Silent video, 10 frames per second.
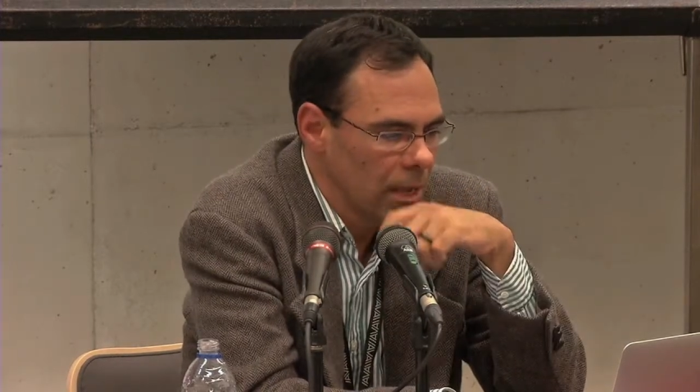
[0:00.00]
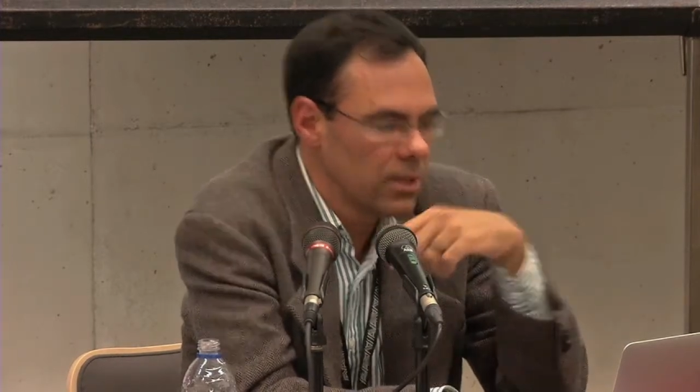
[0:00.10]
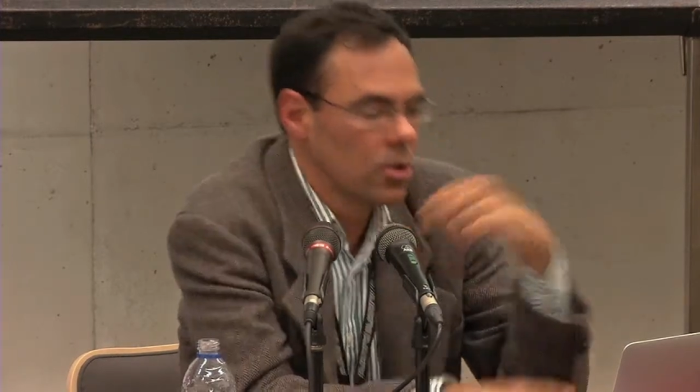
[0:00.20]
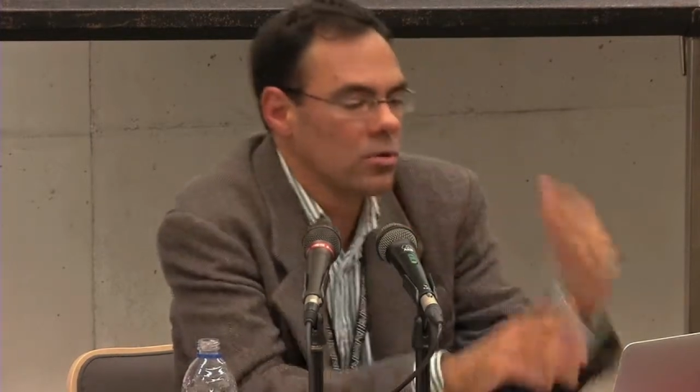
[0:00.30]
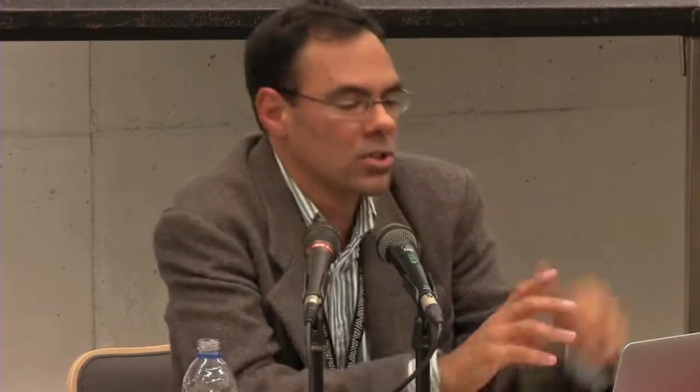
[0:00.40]

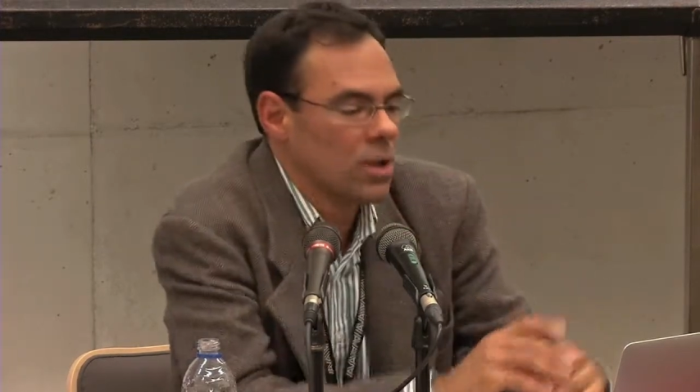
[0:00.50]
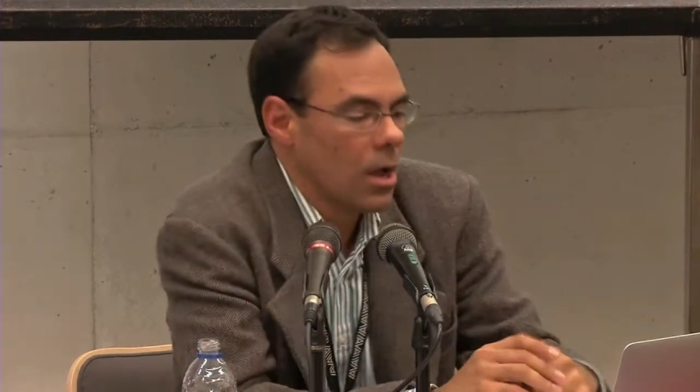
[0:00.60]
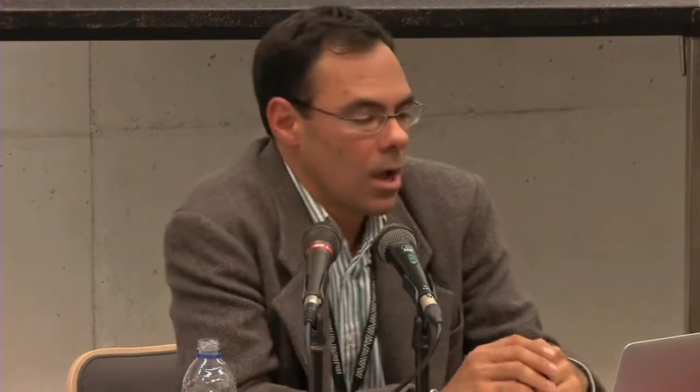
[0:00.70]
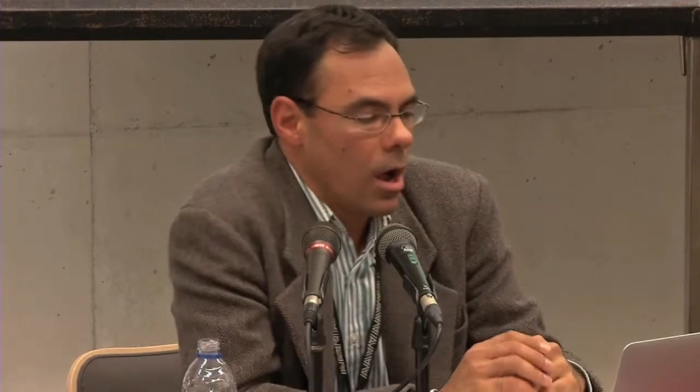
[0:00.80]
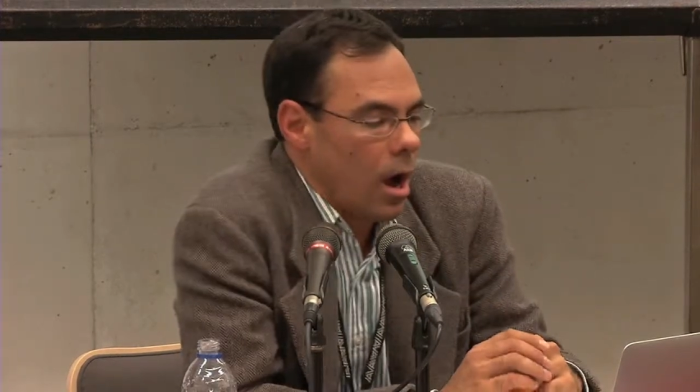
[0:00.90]
The use
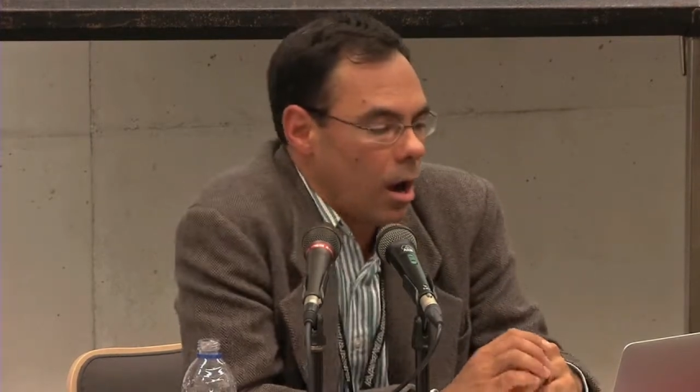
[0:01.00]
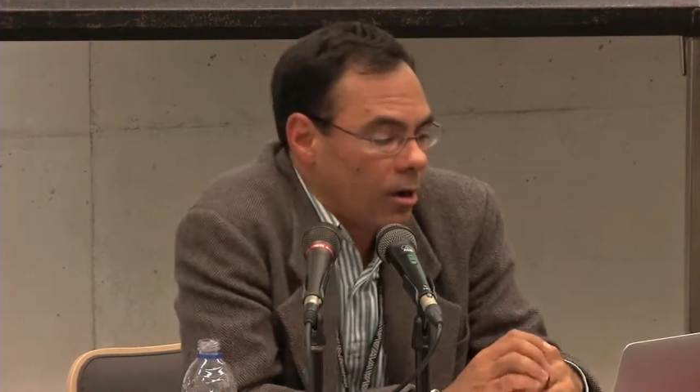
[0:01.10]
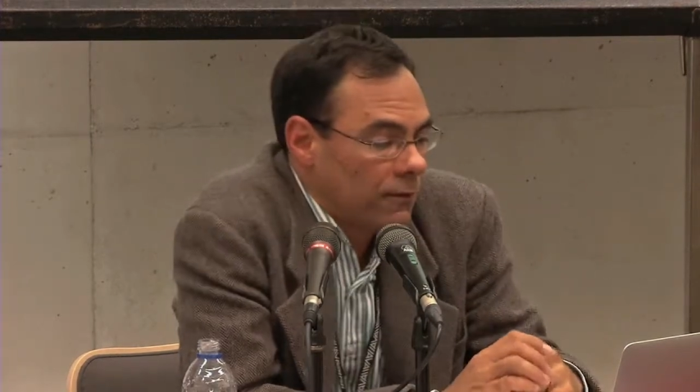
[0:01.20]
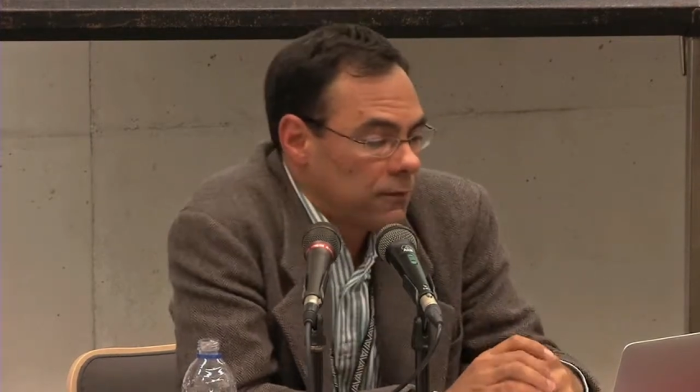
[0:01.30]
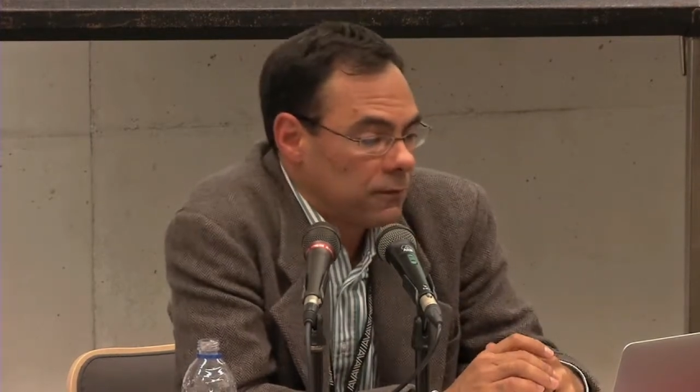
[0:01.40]

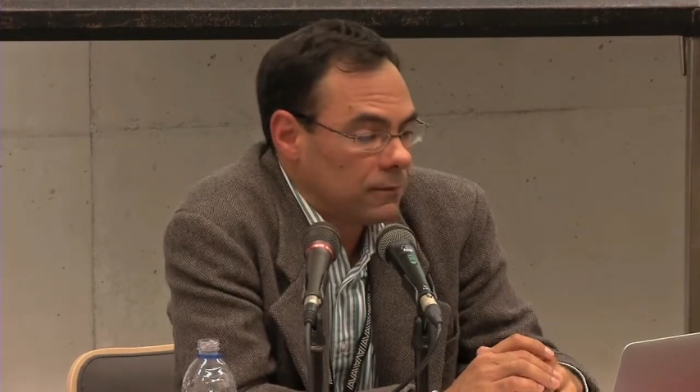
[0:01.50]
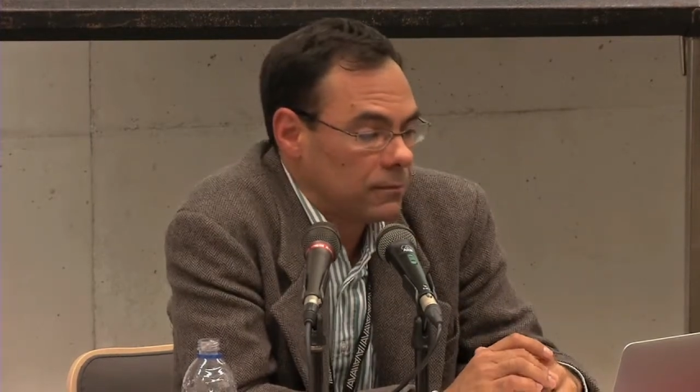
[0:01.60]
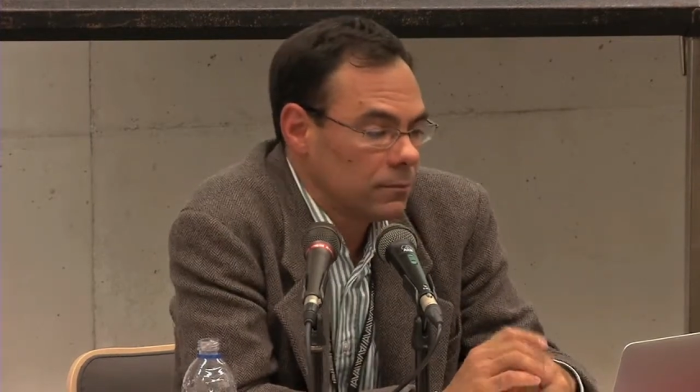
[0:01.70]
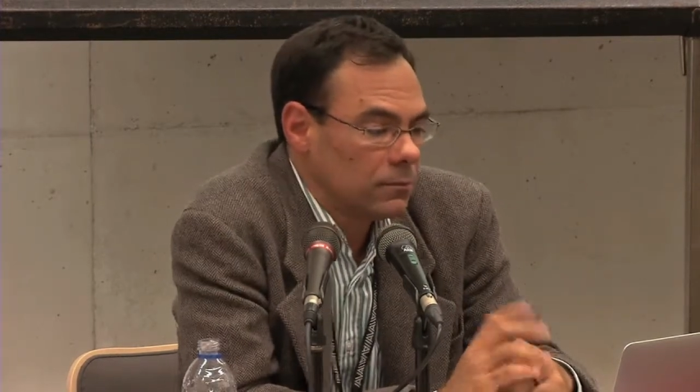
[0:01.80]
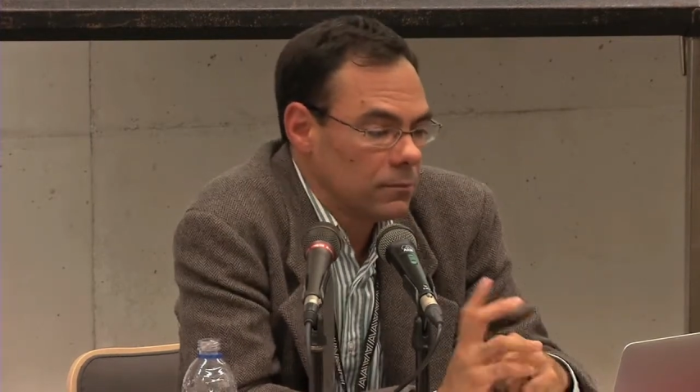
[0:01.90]
of
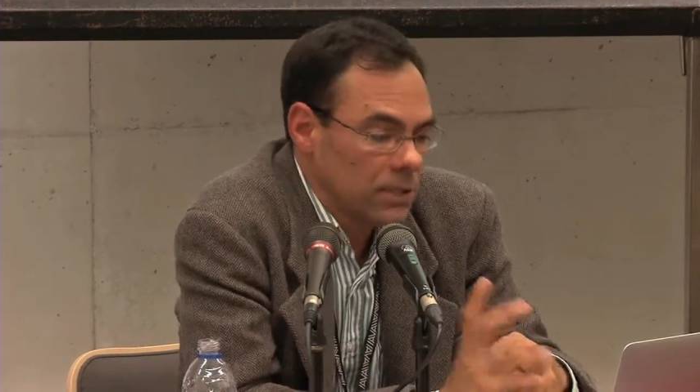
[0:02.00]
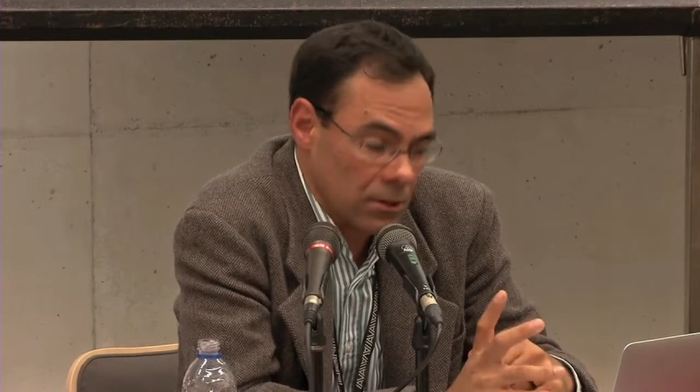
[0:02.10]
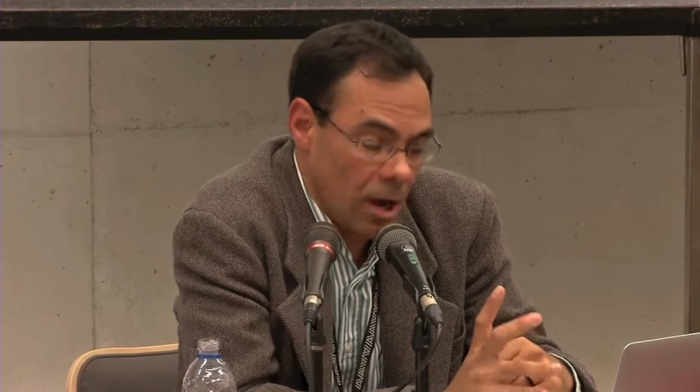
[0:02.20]
the